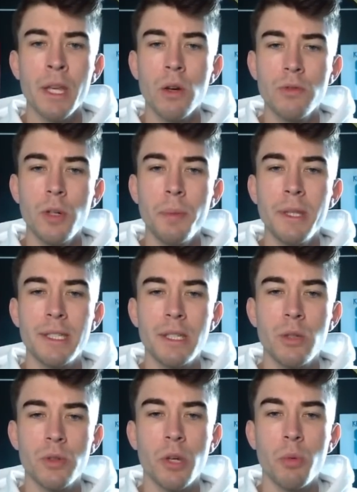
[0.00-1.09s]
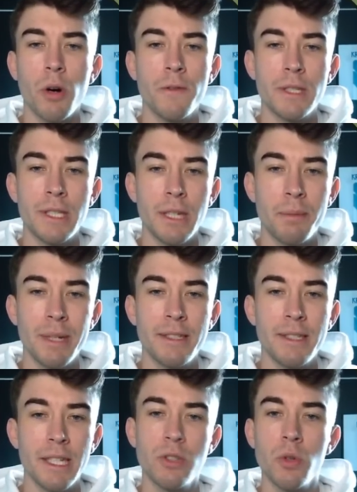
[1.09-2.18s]
On top of this, he also offers the
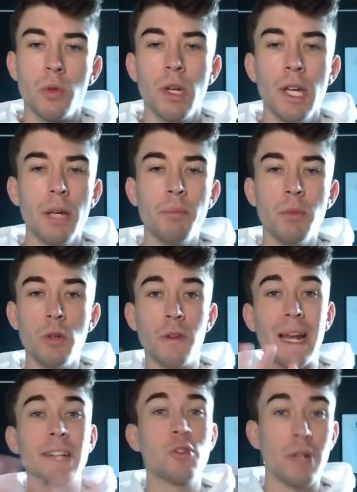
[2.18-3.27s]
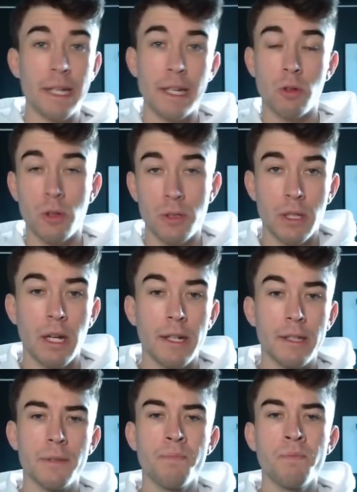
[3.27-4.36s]
ability to move laterally across the
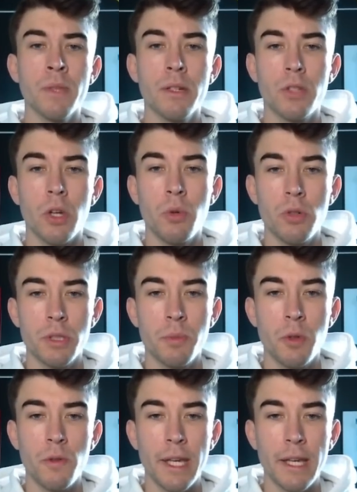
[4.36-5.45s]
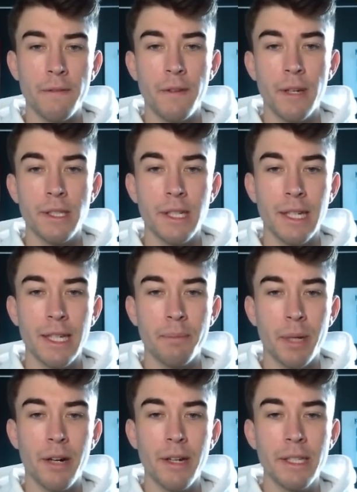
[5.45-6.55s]
lines. So, not just moving vertically in
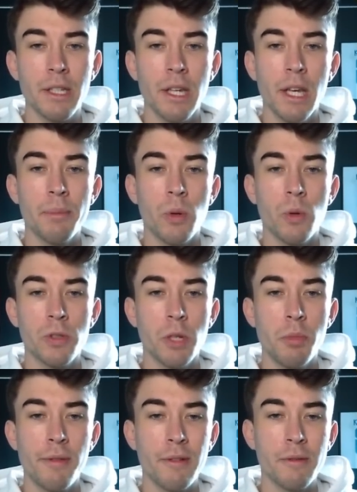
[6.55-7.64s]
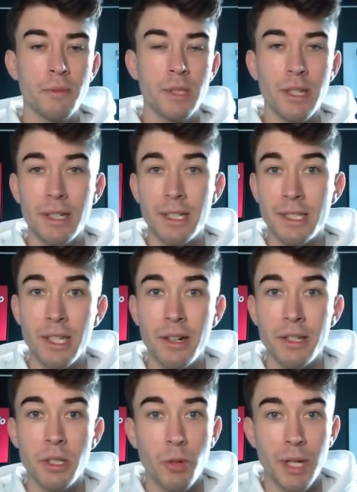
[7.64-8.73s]
behind, but also moving from side to
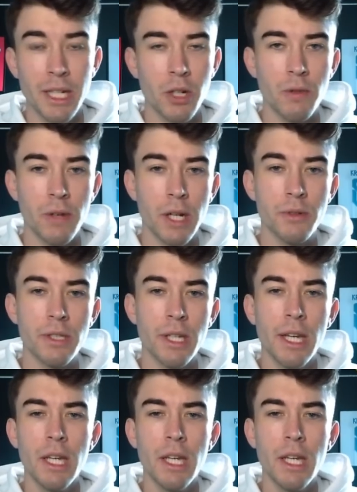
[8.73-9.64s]
side to create overloads.